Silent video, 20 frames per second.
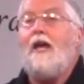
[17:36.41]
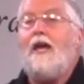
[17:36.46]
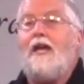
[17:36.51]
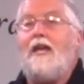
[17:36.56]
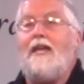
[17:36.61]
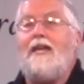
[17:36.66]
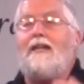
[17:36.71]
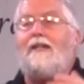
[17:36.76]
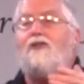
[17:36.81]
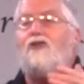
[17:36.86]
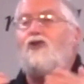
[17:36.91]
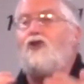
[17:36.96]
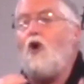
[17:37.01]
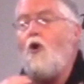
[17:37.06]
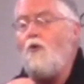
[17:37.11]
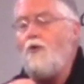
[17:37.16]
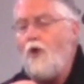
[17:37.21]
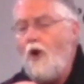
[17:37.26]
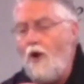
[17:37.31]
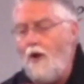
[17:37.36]
He has
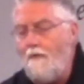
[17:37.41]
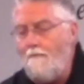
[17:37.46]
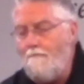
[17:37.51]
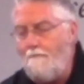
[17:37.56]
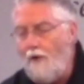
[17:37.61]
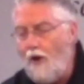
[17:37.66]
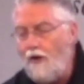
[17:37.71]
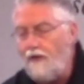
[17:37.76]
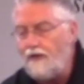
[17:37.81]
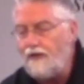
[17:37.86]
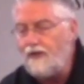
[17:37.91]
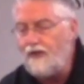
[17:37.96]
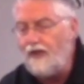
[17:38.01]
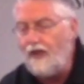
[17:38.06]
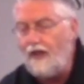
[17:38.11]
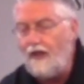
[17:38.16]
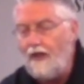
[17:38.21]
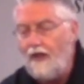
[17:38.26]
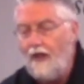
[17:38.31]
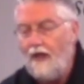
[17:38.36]
shown her
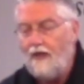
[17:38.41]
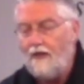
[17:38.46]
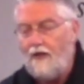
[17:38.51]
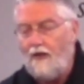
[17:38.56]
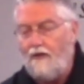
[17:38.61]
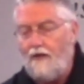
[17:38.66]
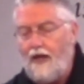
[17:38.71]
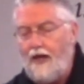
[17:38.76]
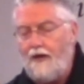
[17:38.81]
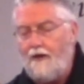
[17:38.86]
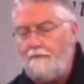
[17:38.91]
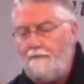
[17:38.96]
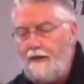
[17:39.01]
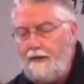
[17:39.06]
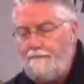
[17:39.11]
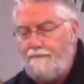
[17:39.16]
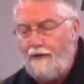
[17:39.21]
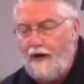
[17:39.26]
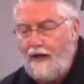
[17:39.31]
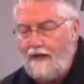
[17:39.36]
mercy to let her
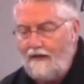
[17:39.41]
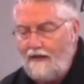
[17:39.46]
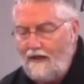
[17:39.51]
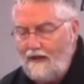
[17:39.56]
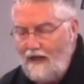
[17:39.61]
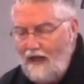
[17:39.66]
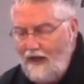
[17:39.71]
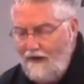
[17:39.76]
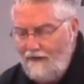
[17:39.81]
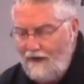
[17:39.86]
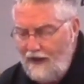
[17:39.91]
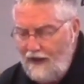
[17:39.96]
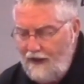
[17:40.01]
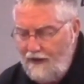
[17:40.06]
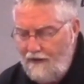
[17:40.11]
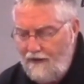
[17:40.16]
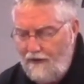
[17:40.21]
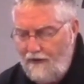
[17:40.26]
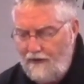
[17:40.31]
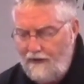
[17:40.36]
be pregnant even
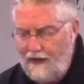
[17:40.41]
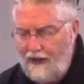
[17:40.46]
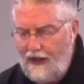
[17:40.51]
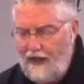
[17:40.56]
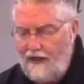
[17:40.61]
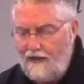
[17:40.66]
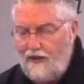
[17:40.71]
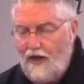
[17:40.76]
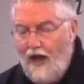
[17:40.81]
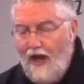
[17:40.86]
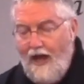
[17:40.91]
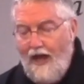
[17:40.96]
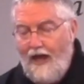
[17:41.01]
in her old age.